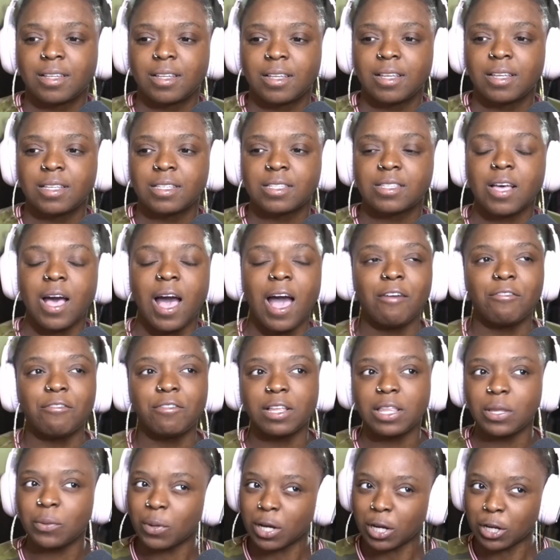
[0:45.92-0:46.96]
So I
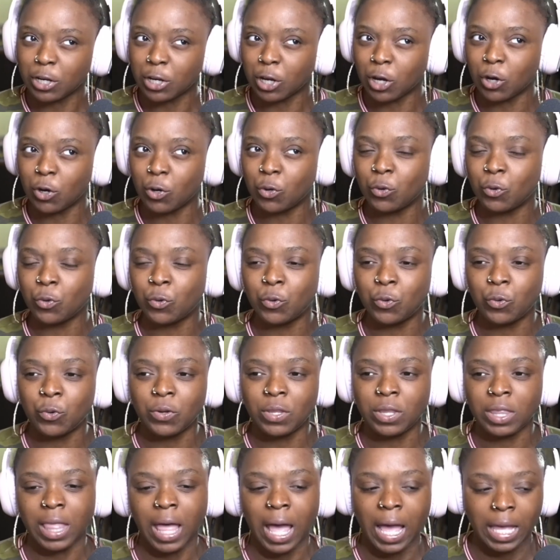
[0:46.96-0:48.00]
really want to know who
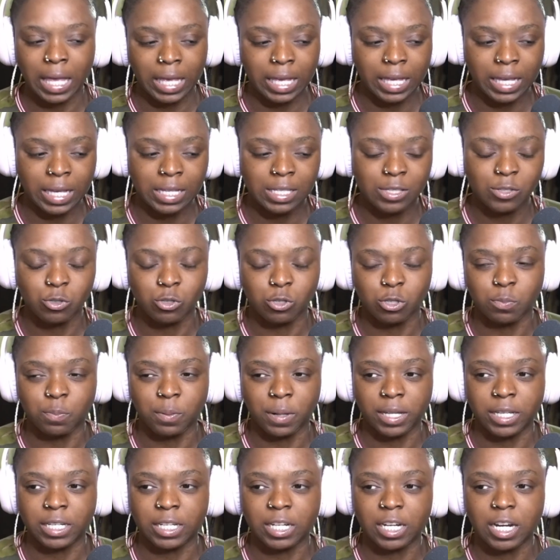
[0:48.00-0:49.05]
that is, who's
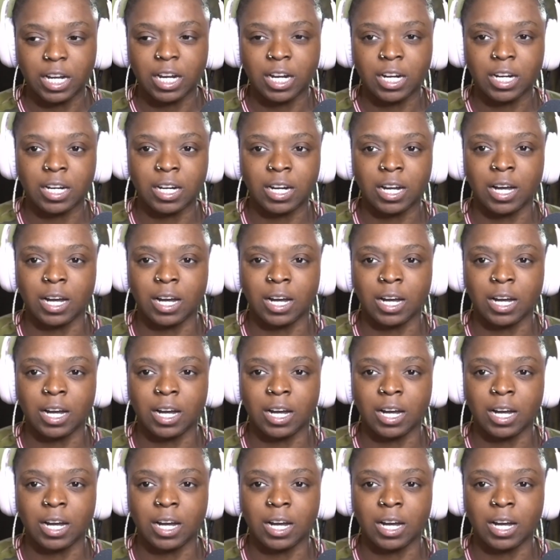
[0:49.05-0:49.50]
playing her.